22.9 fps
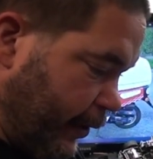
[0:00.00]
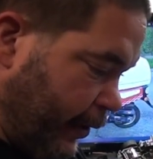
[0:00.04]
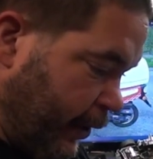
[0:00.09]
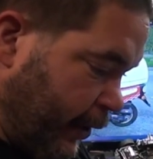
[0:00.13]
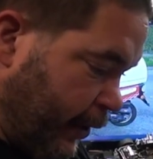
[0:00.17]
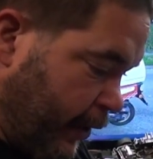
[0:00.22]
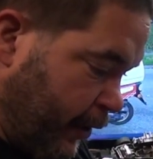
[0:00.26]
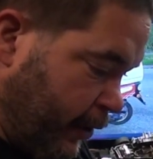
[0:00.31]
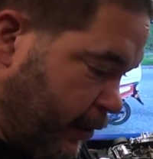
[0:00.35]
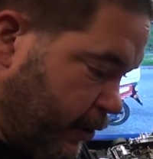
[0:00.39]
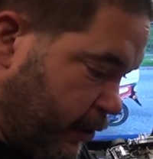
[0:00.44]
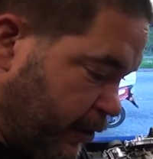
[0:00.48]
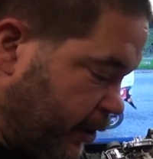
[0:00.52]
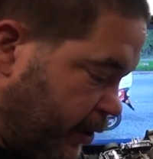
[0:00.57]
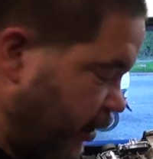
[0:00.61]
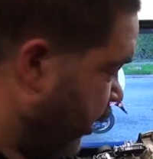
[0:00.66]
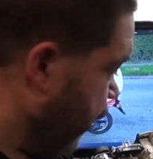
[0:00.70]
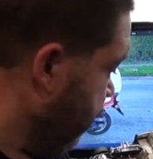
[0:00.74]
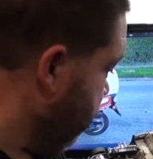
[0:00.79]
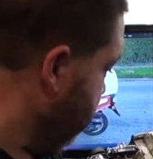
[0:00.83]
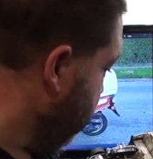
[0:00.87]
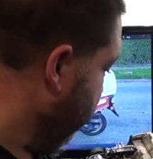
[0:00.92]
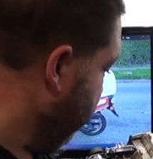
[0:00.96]
And just to
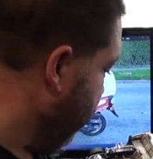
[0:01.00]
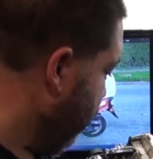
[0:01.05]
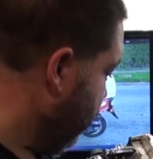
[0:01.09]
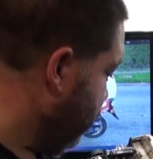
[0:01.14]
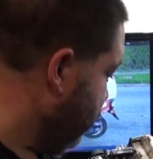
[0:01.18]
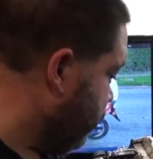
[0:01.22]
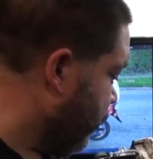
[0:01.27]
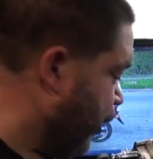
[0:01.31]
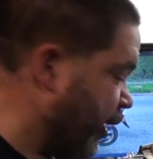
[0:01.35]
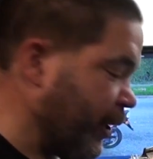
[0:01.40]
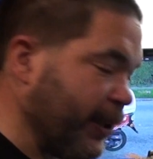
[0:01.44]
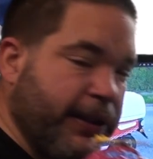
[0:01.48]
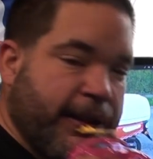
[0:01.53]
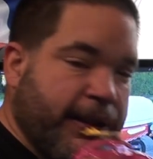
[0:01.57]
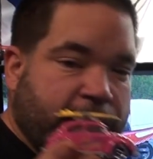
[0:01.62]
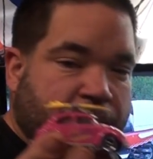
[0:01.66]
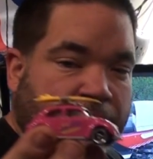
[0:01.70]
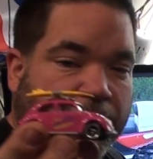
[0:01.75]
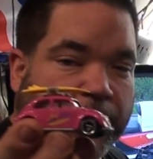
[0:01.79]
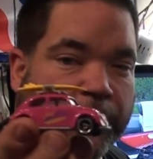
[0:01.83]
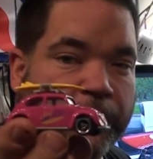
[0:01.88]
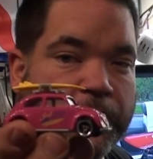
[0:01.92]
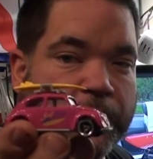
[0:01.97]
keep the Volkswagen
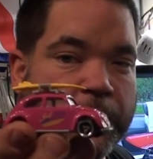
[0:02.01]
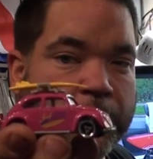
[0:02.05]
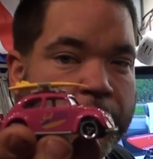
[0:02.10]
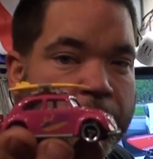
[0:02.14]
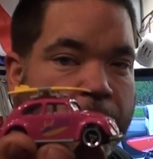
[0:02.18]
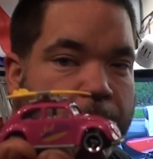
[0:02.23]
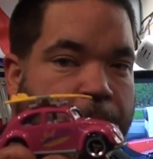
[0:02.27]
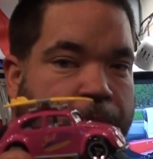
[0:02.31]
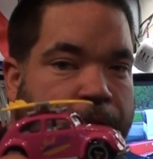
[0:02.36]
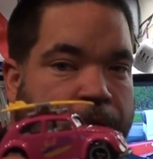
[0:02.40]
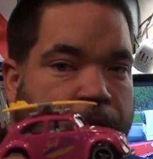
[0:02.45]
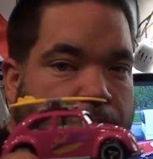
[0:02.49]
thing for the moment,